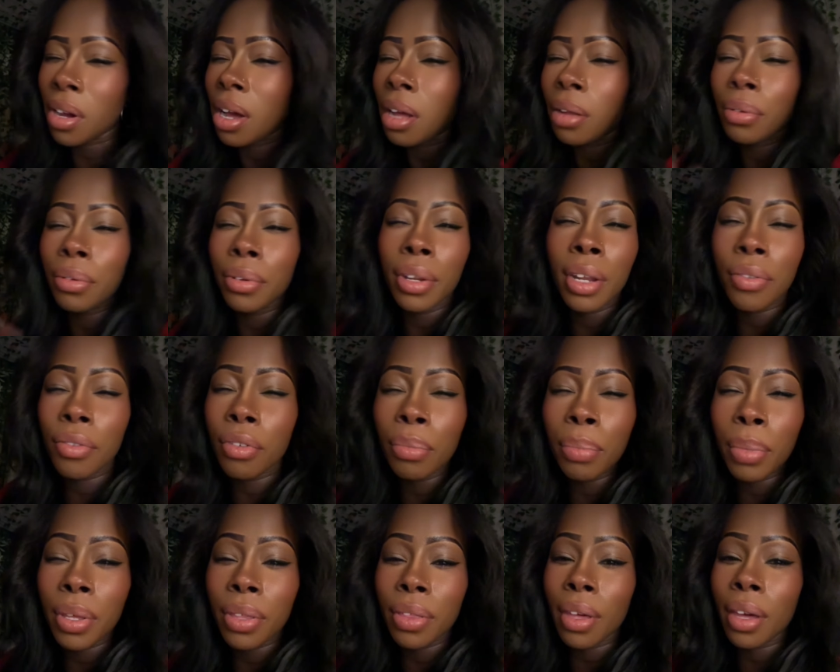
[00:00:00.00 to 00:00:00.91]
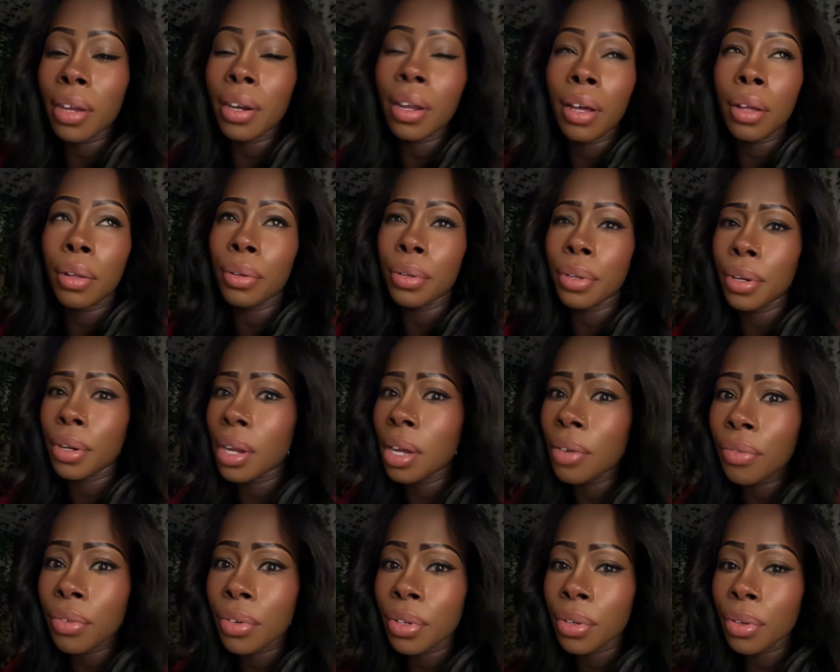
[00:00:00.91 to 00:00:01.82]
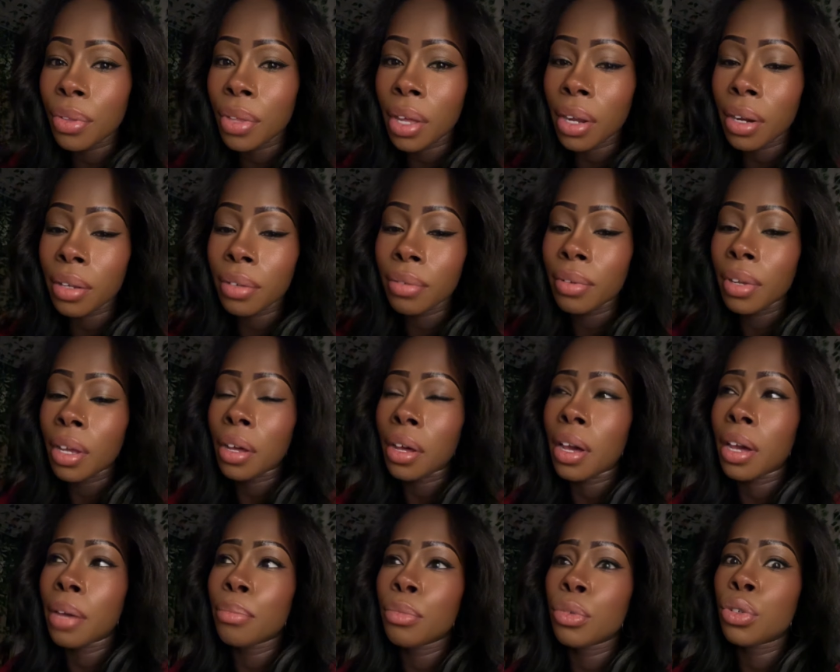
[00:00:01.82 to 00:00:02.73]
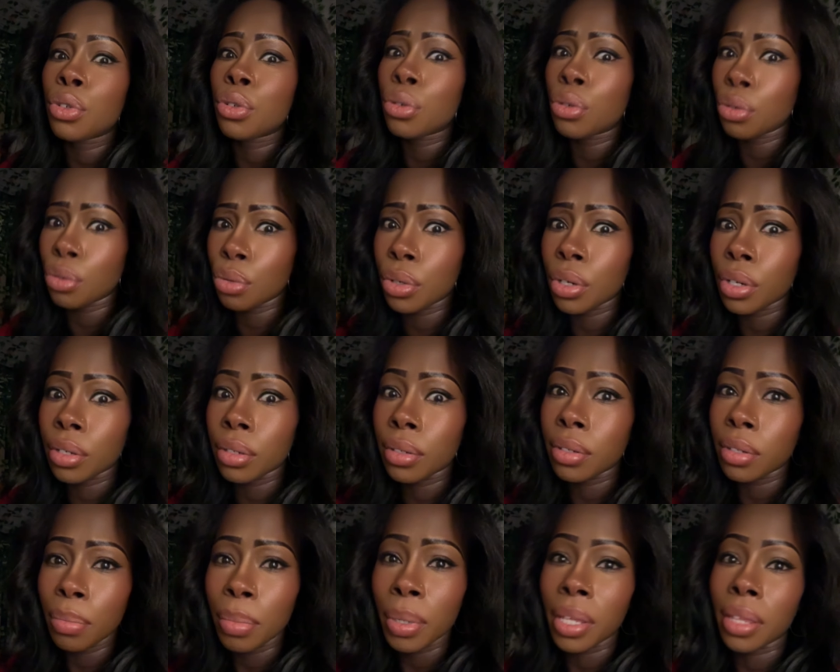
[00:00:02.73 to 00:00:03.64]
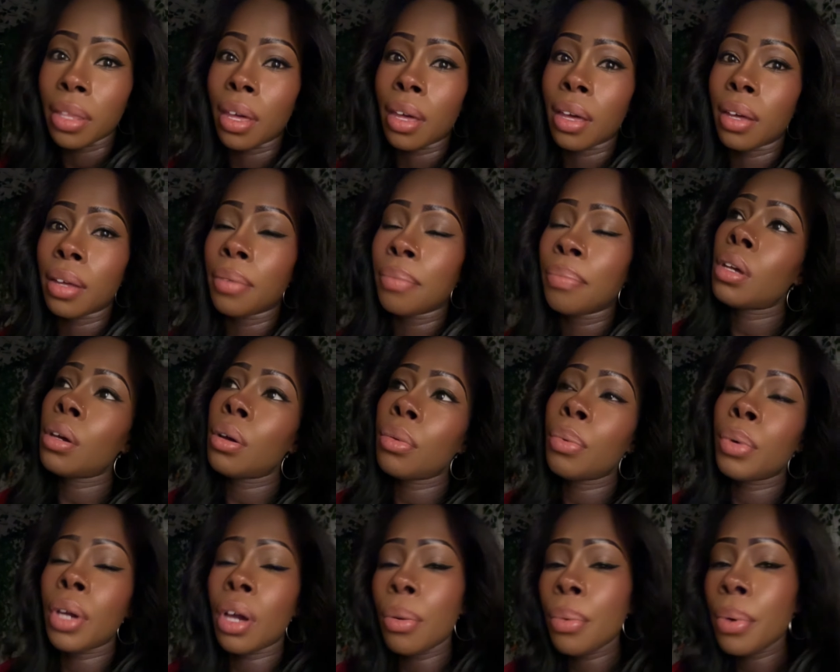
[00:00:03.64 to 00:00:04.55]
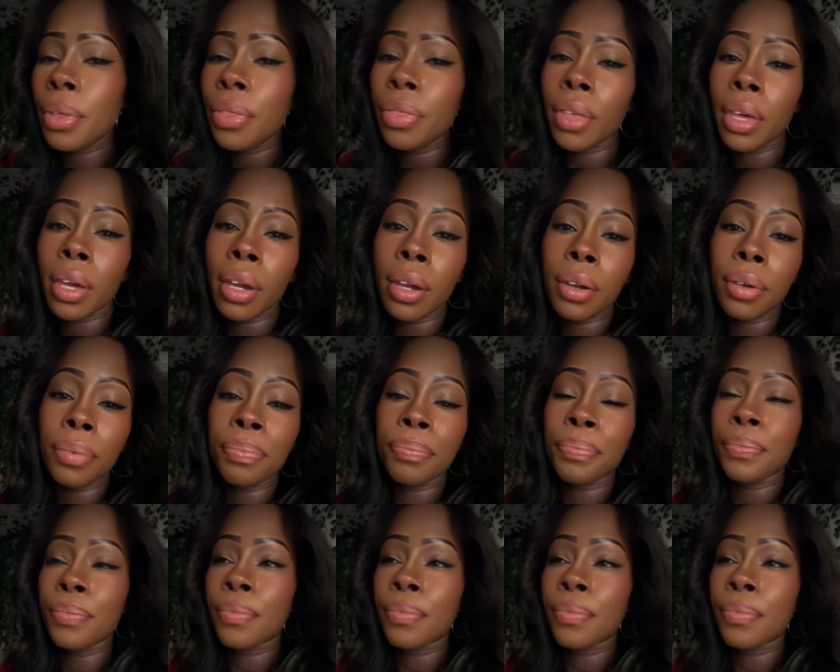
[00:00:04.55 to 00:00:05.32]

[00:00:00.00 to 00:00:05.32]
I'll never be that. I'll never do that. I'm too good to be that. But we go in there.